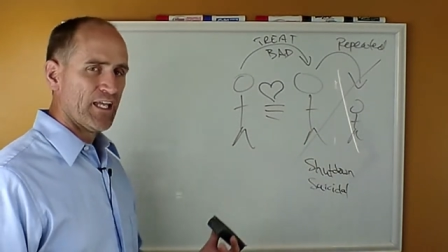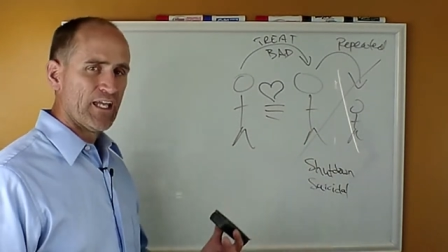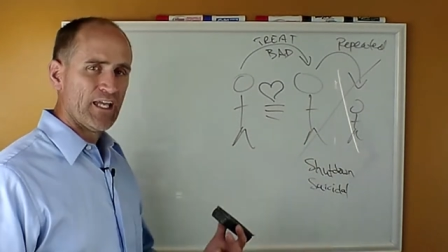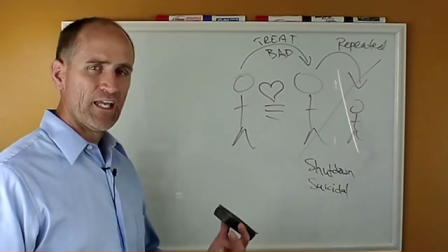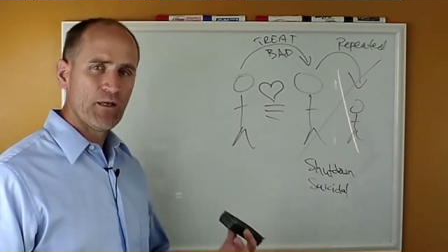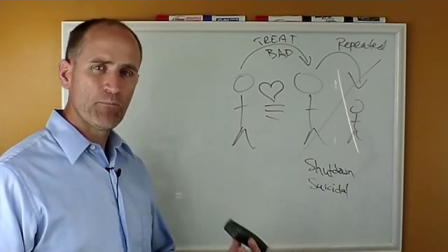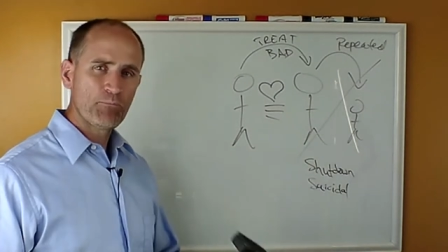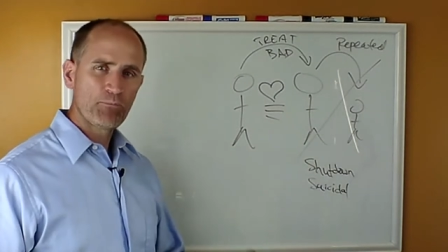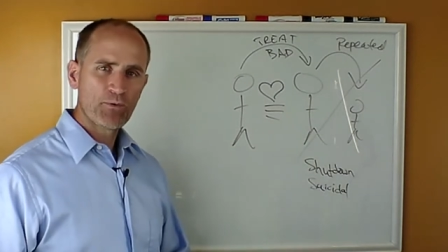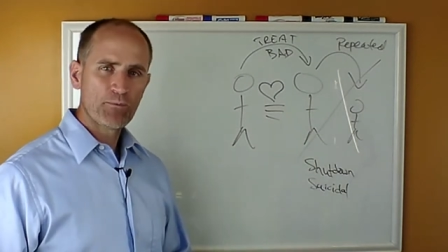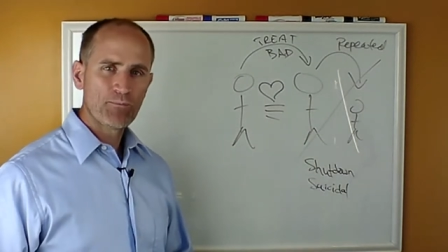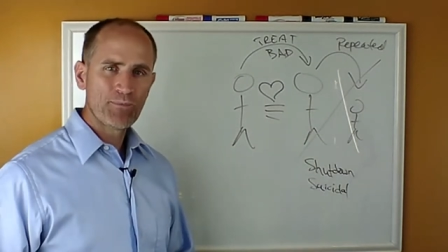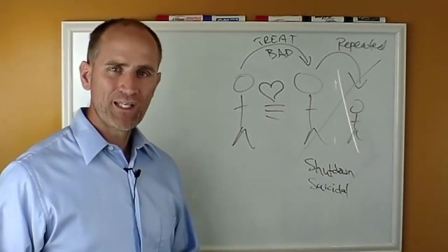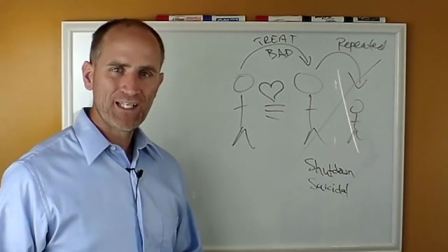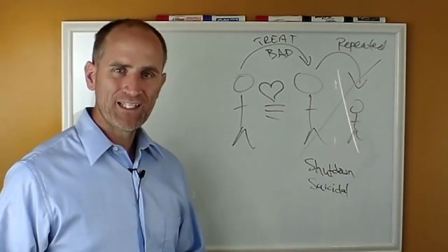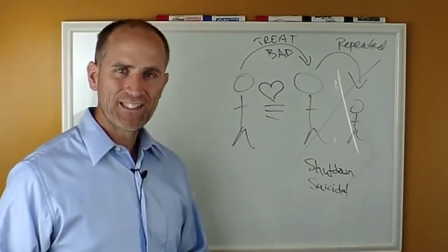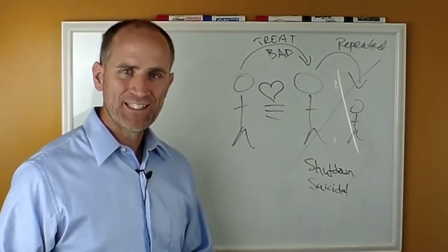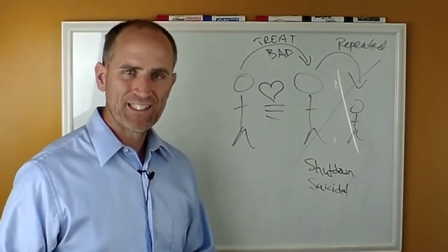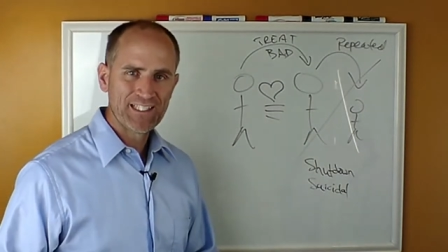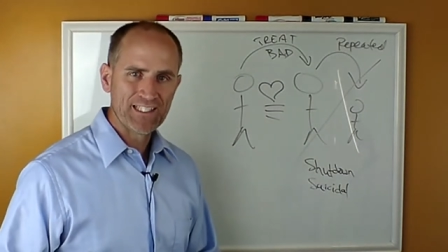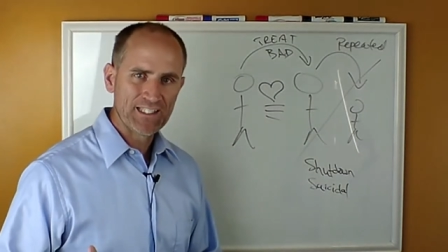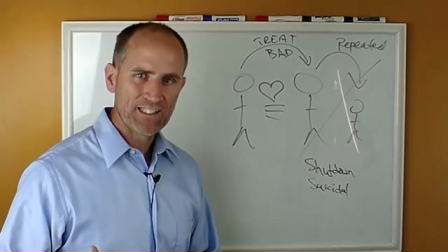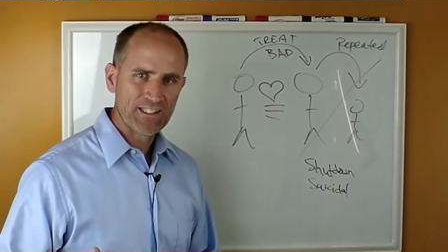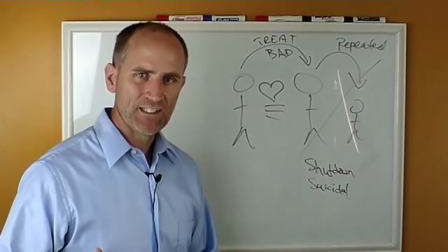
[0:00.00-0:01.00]

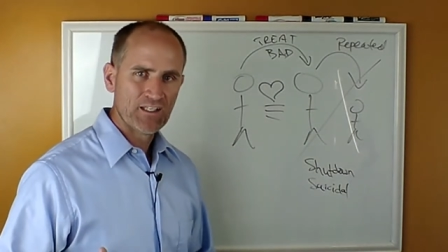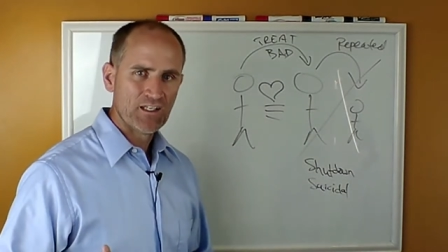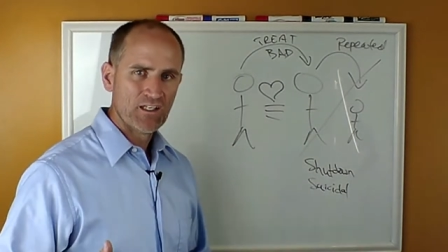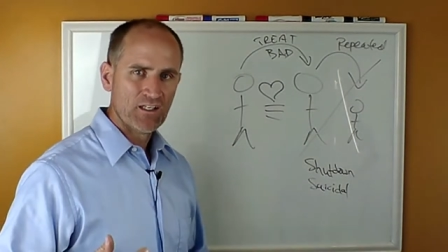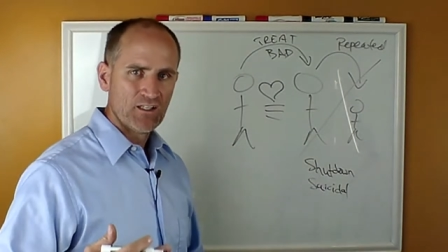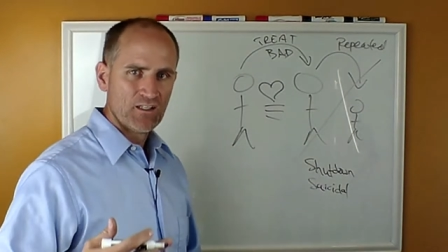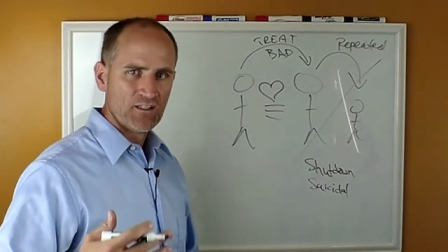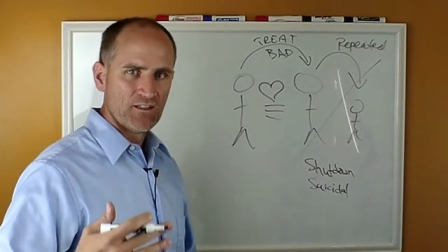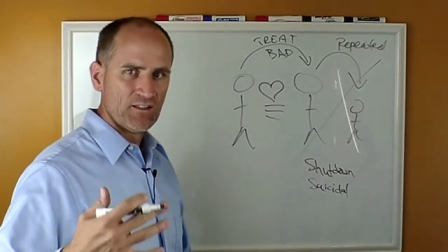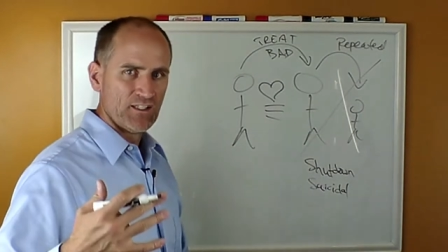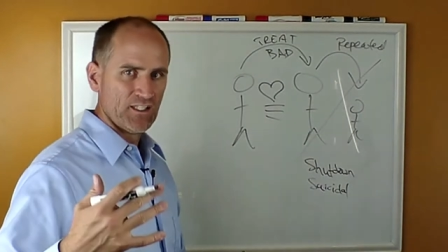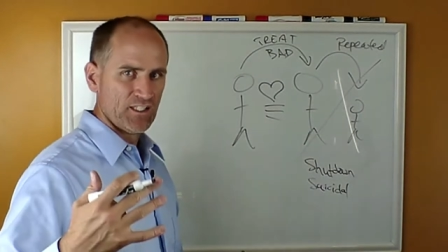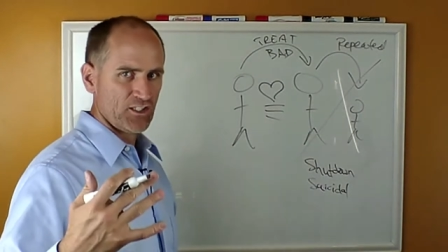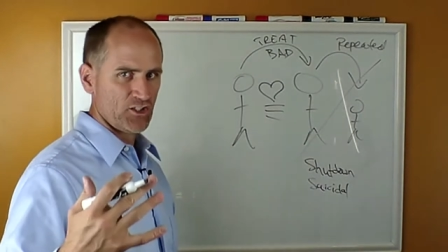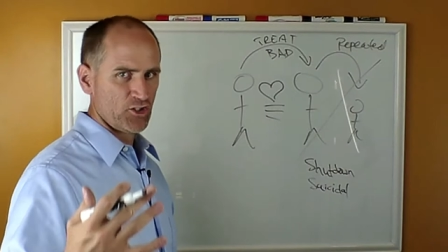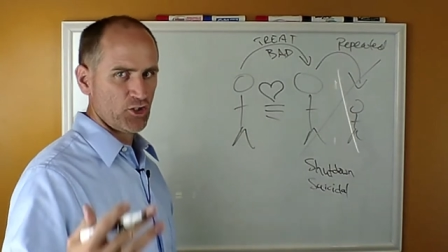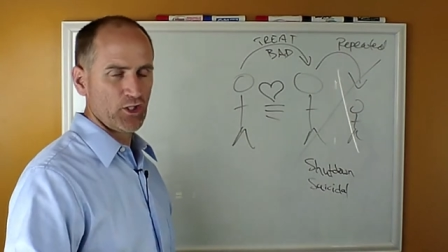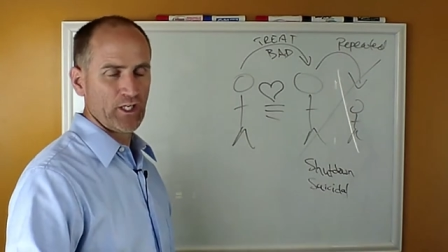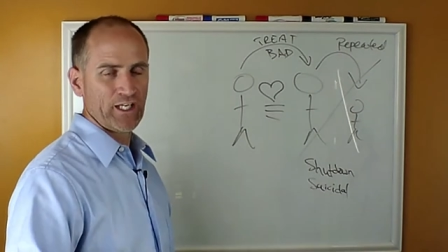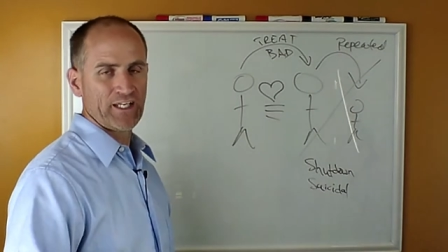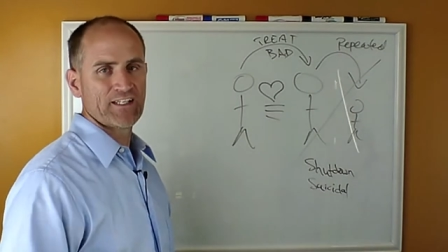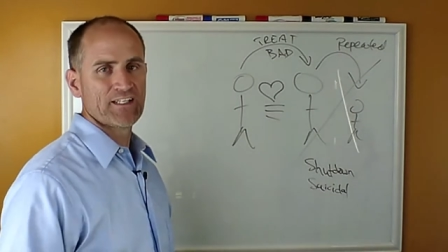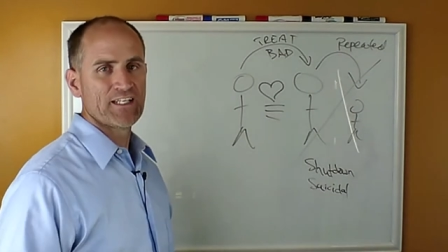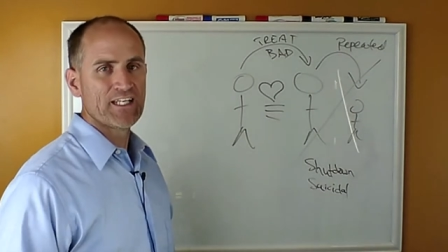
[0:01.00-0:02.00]
Implementing the
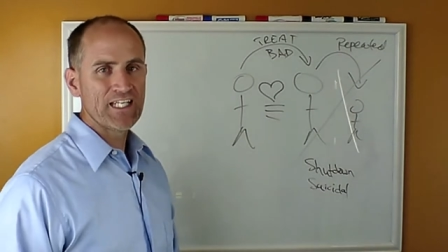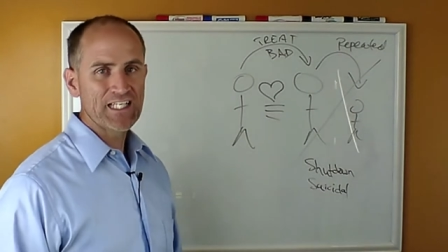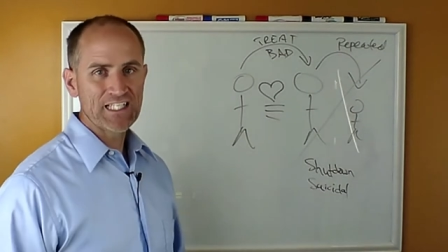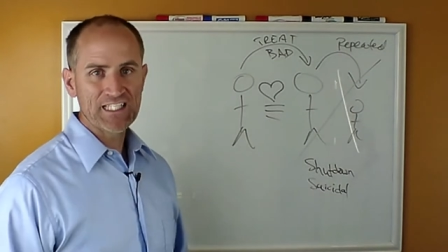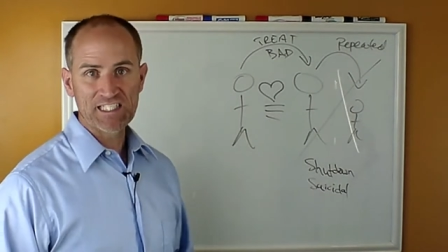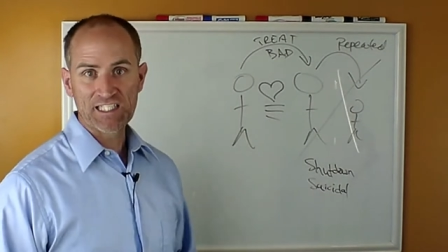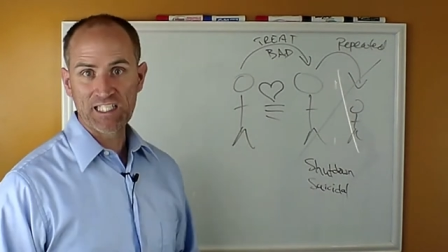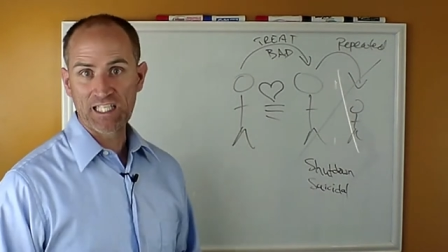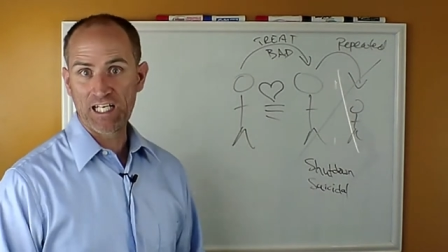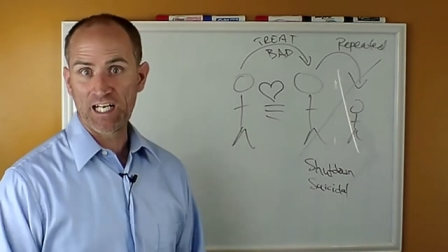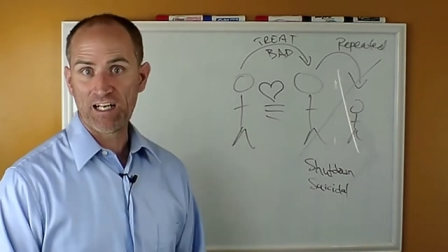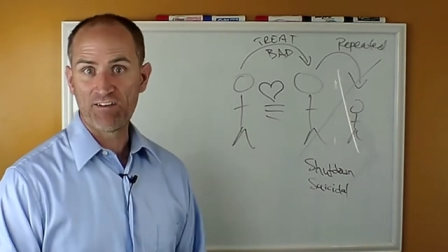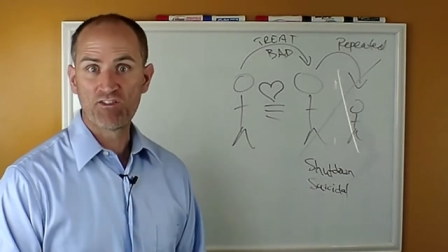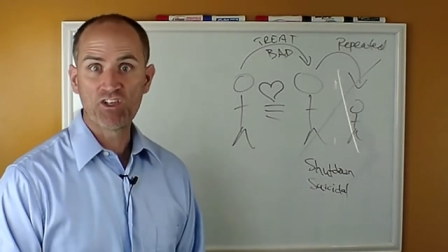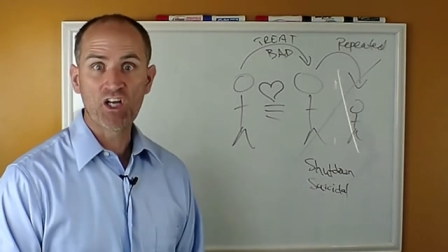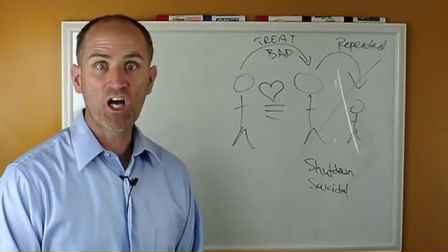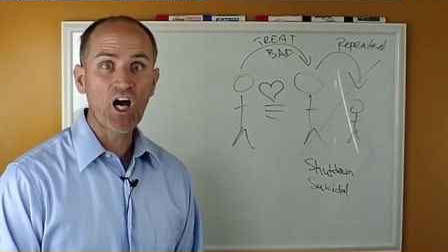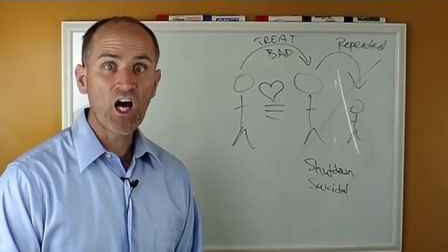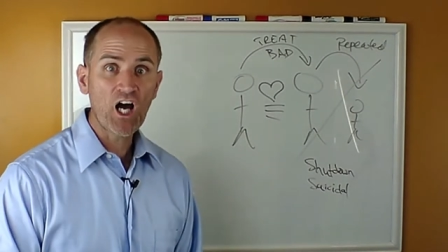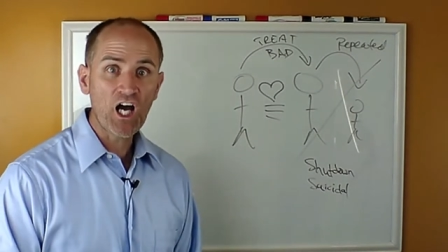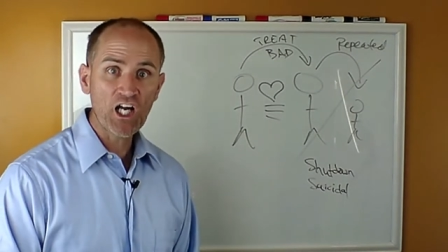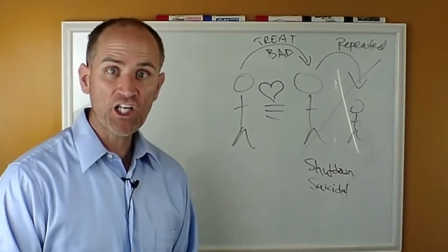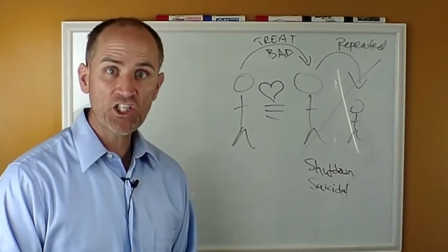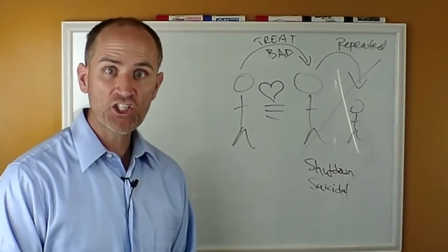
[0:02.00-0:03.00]
techniques that I've
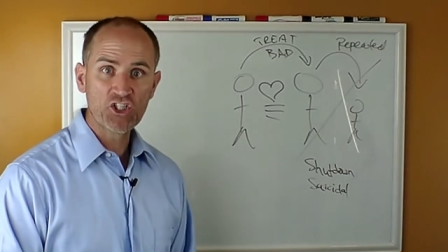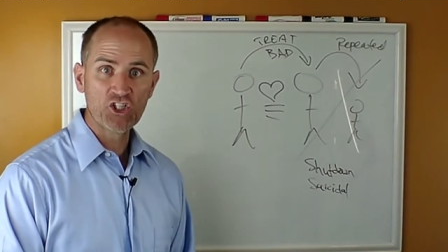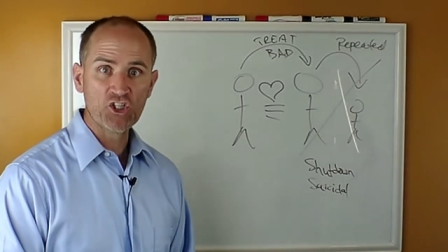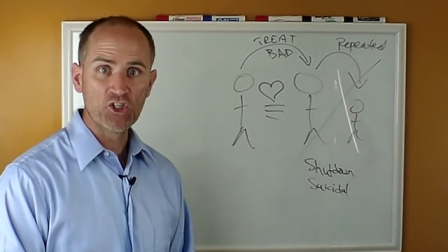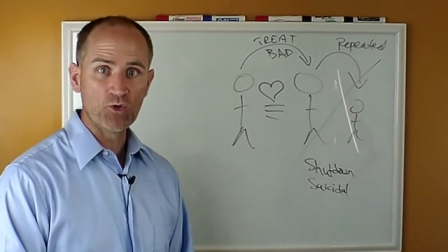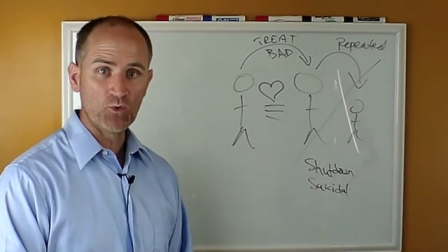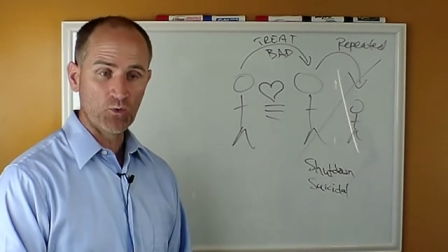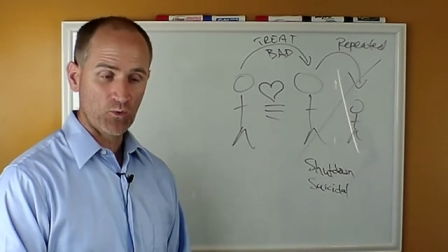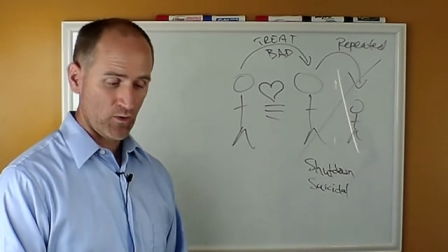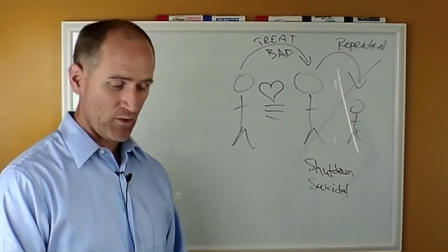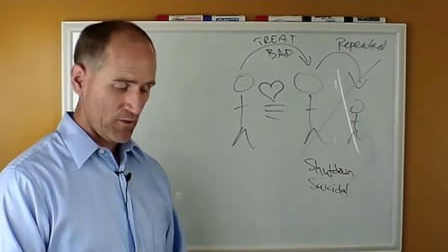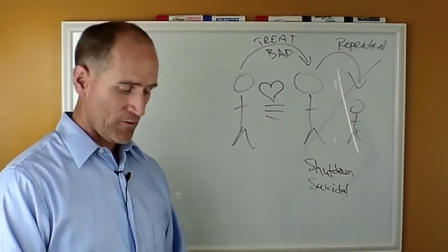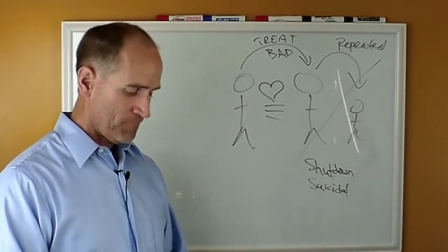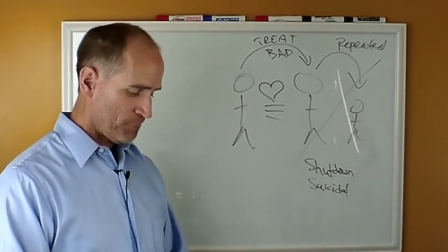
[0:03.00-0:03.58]
taught you,